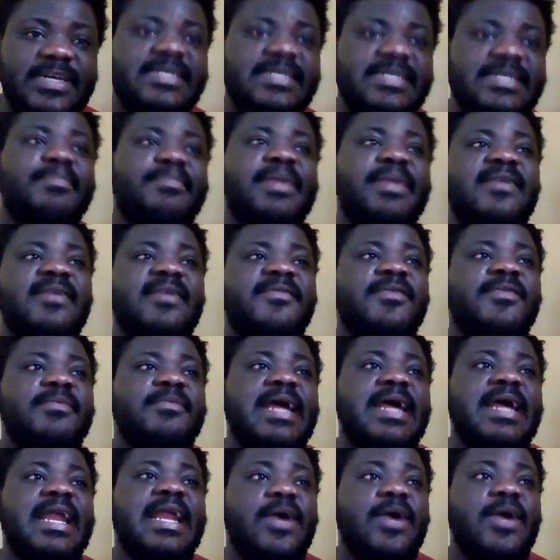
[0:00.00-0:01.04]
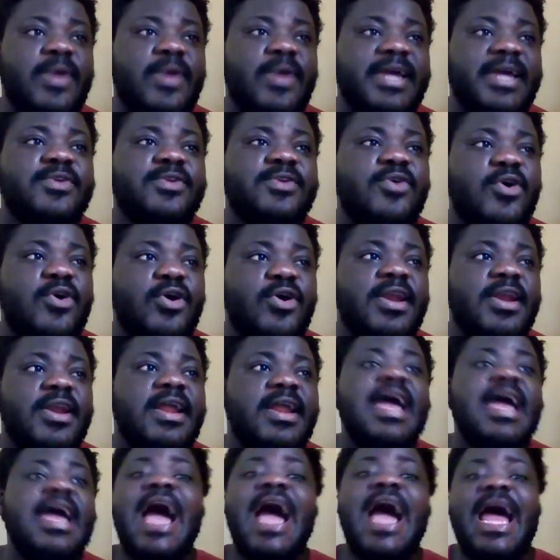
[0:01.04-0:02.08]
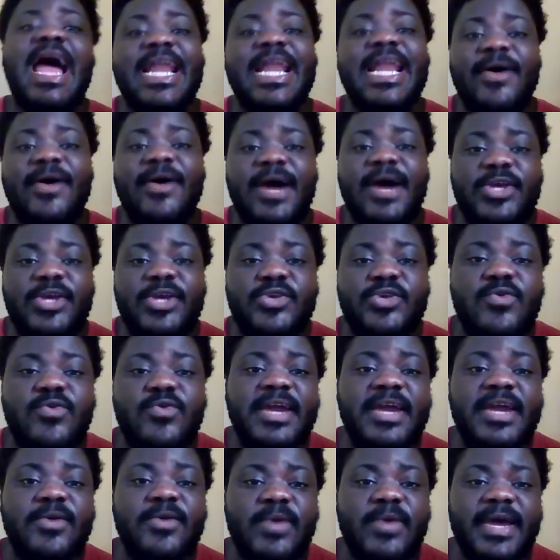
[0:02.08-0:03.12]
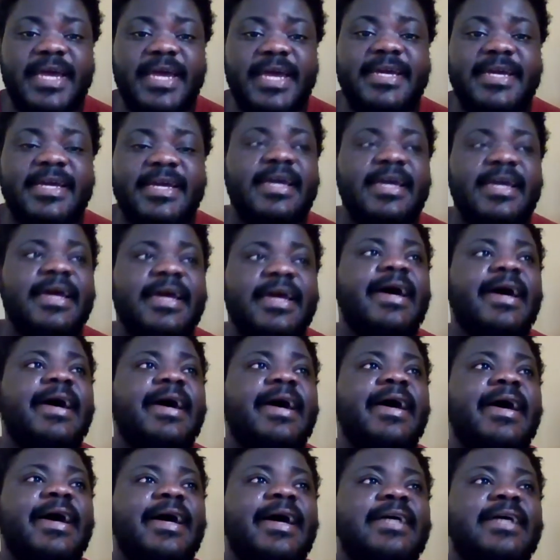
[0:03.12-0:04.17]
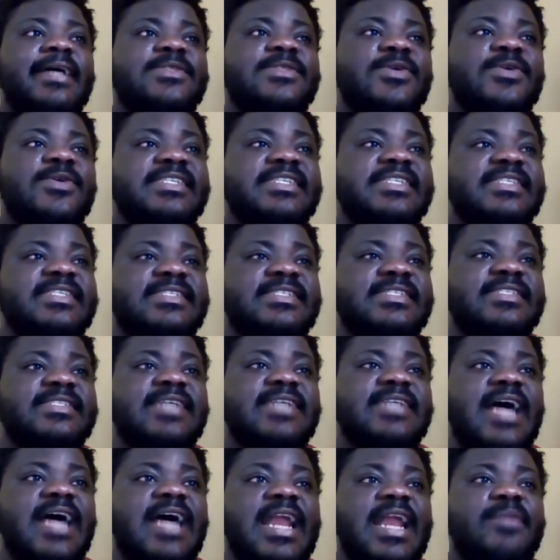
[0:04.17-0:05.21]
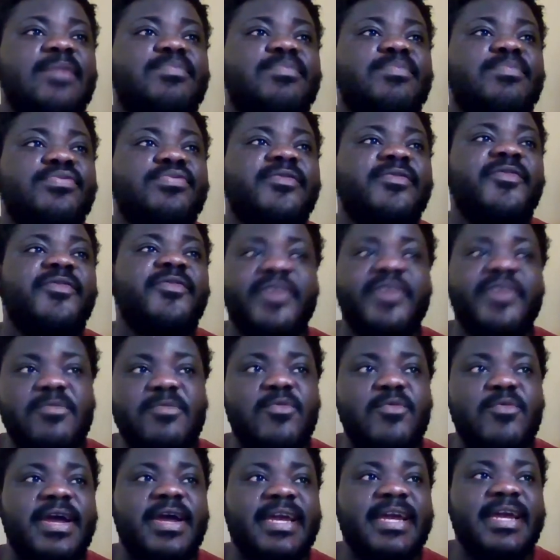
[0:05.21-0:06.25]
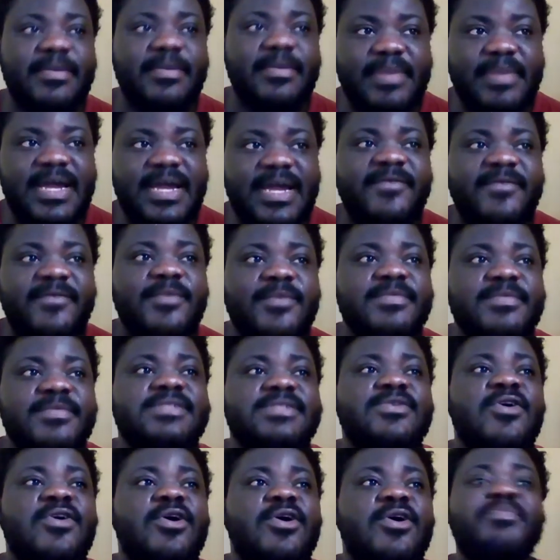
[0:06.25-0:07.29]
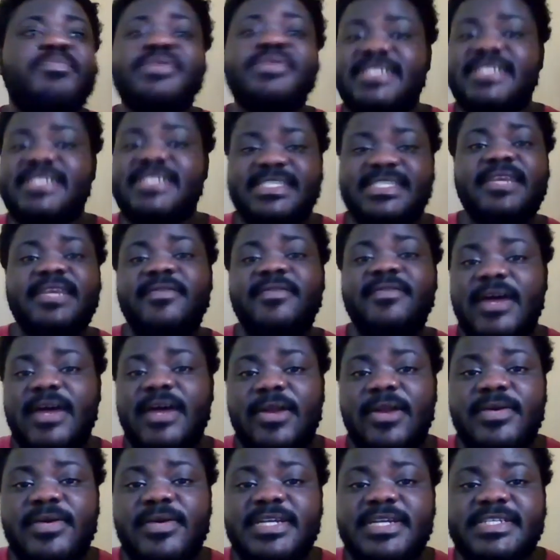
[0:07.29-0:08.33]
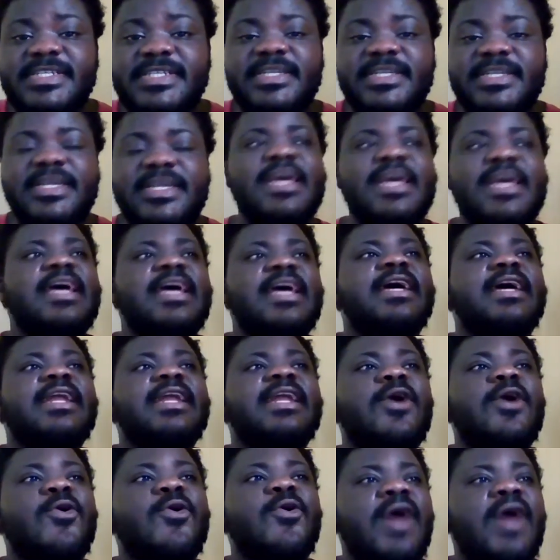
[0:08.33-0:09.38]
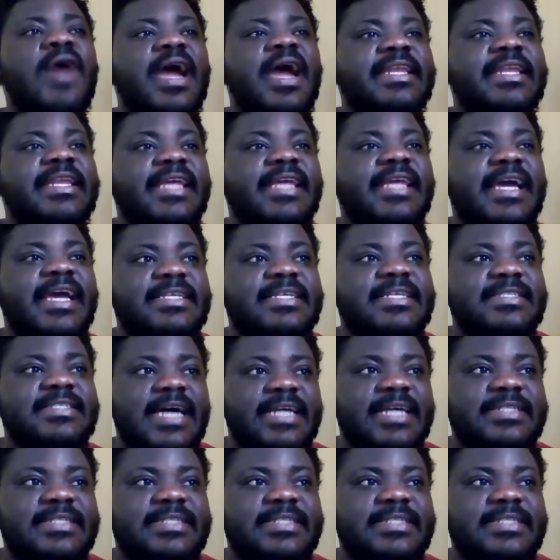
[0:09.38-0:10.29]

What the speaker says: platform that I worked on under our UN work. So this is an approved framework and platform. It's called Precision Evaluation. The whole idea is that